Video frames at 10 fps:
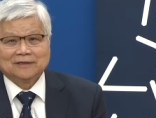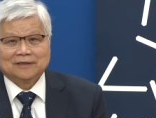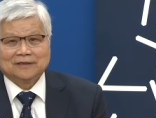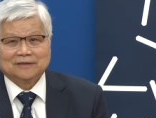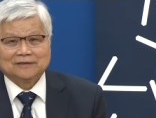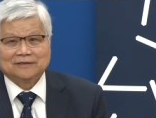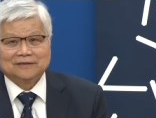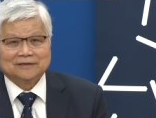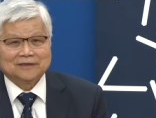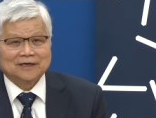And
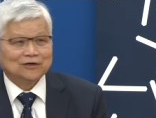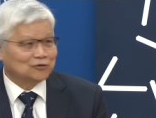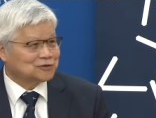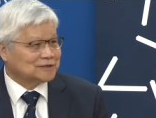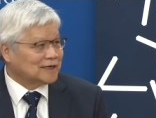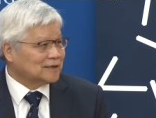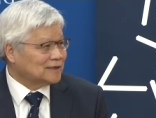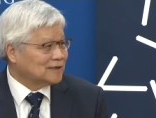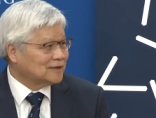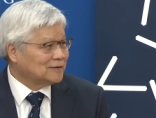uh, I lost that.
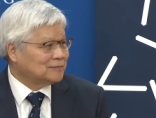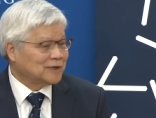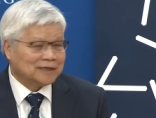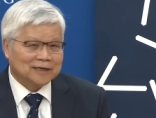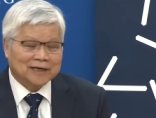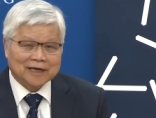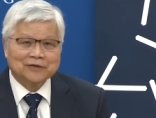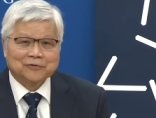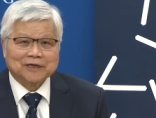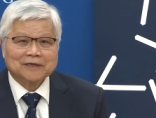But
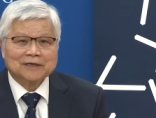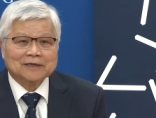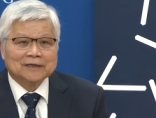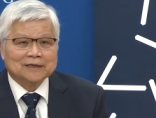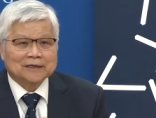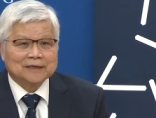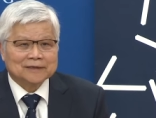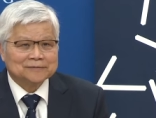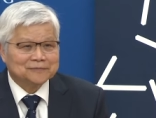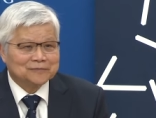anyway,
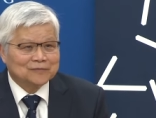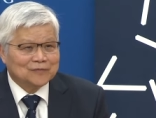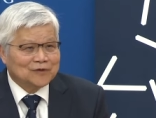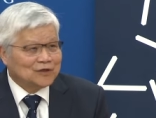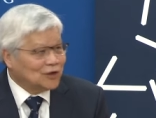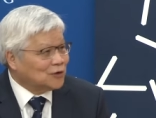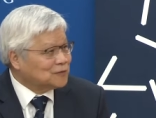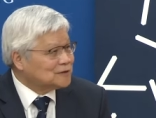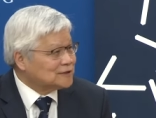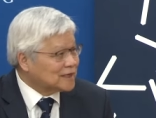uh, no,
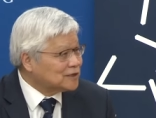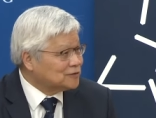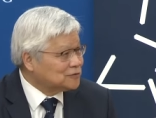thank